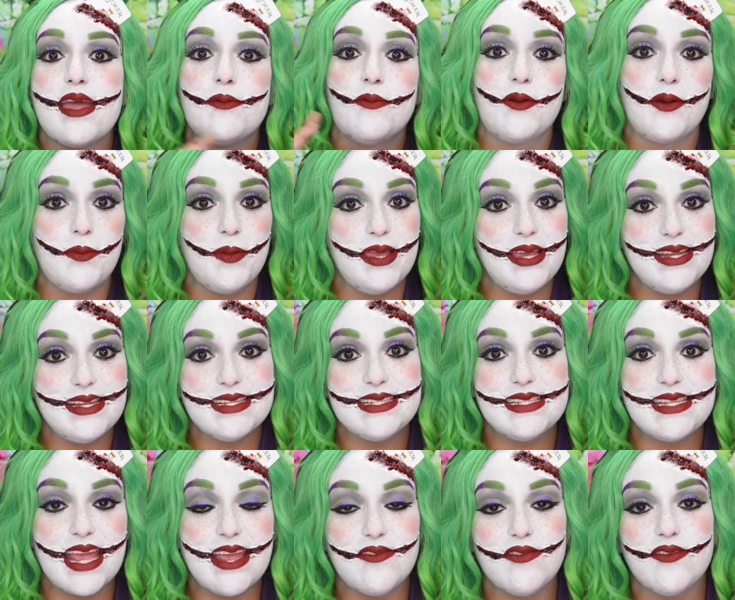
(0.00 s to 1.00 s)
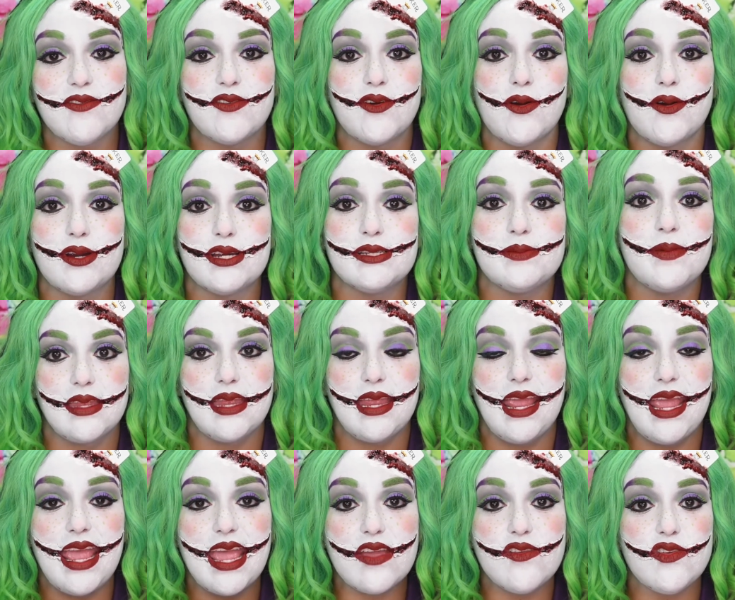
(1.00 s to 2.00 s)
We're being safe, of course.
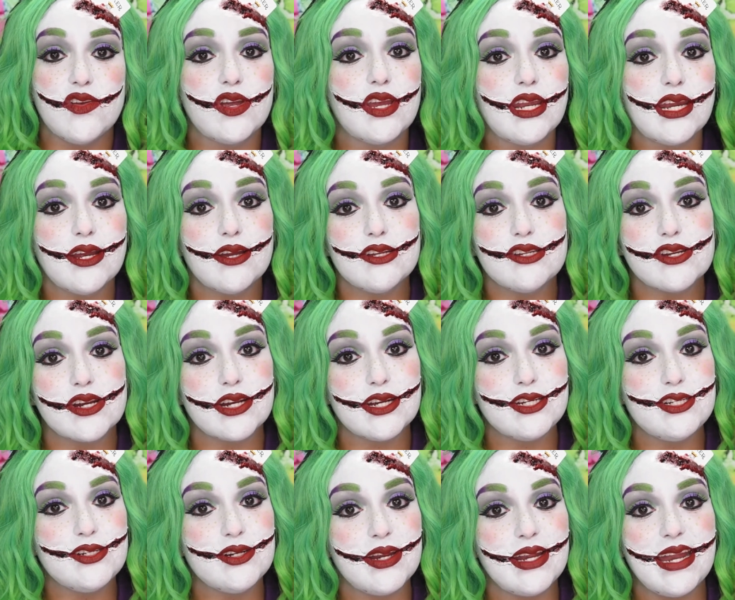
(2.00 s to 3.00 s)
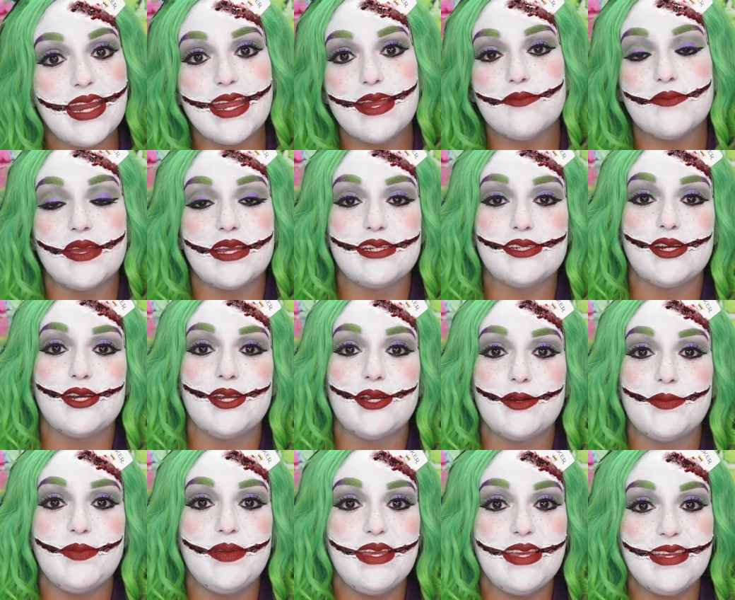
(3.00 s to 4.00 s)
If you're gonna go trick-or-treating, make sure
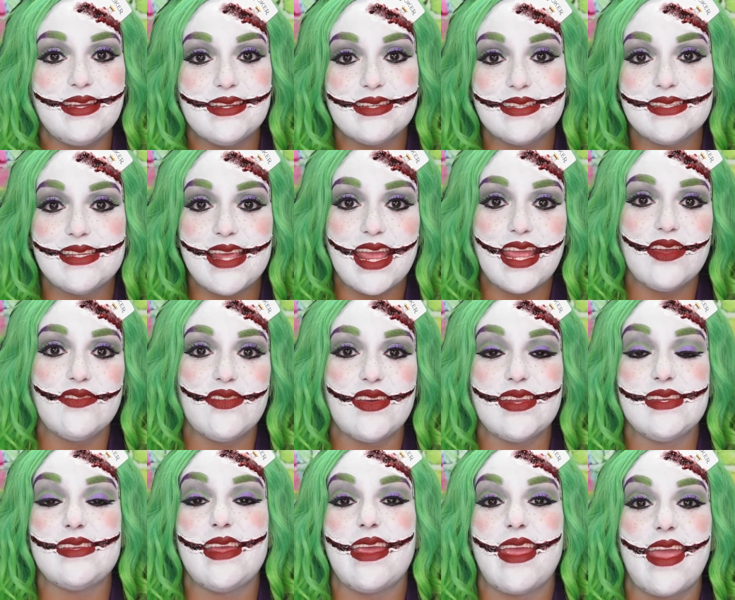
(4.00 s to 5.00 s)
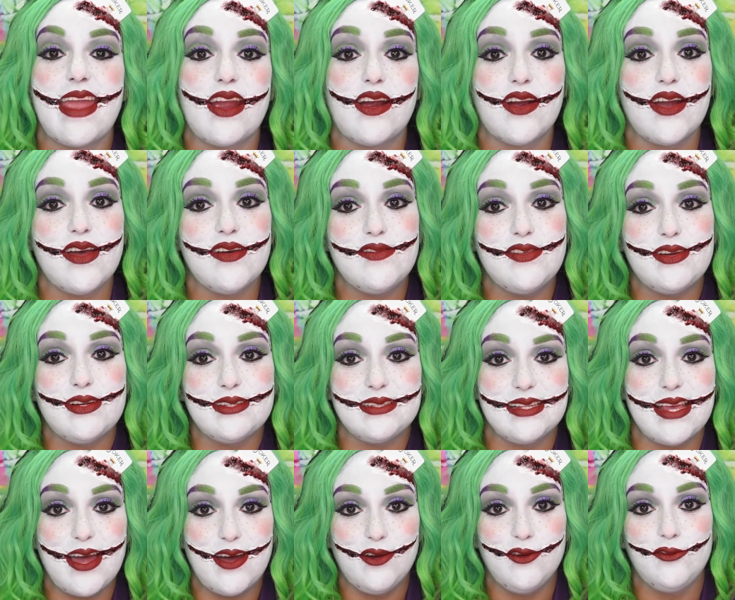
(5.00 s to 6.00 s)
you're being safe and take care of
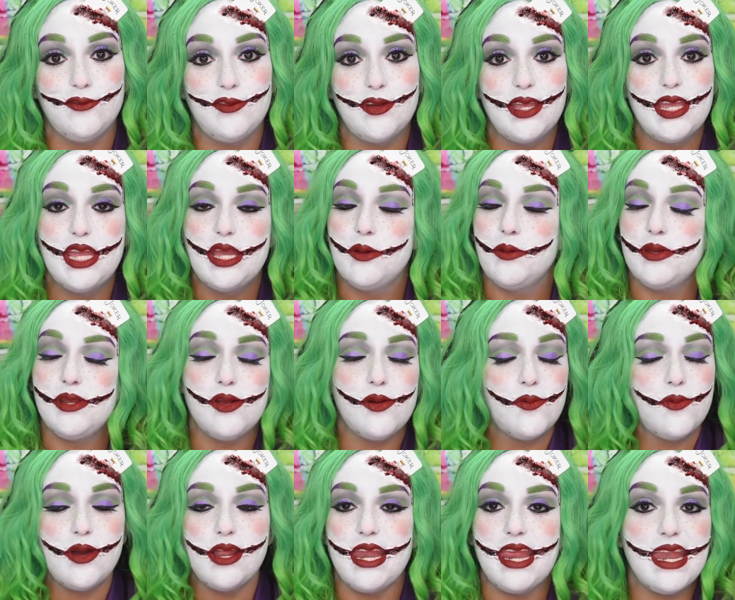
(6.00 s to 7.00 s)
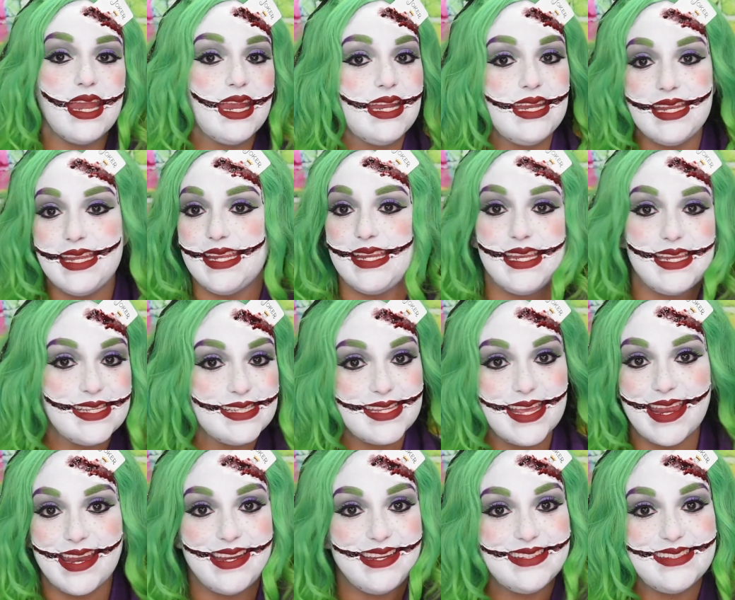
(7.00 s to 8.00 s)
yourself. We don't want any teenies
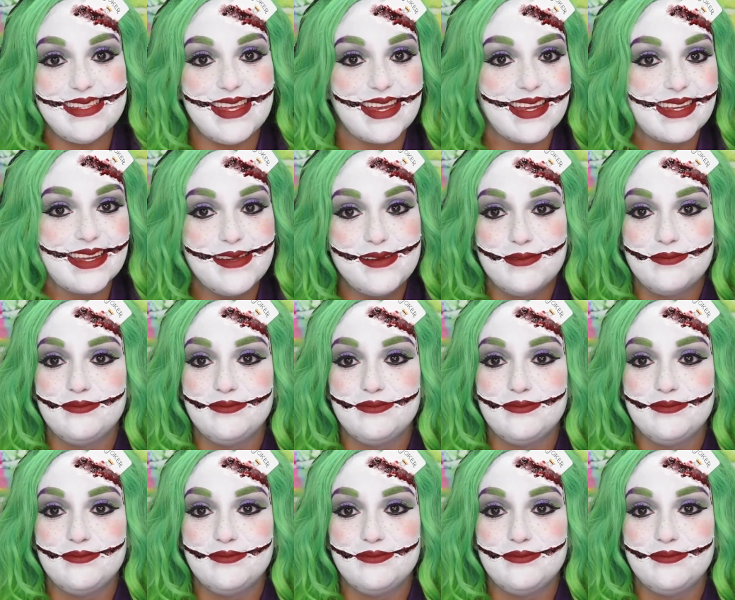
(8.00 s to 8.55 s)
getting sick.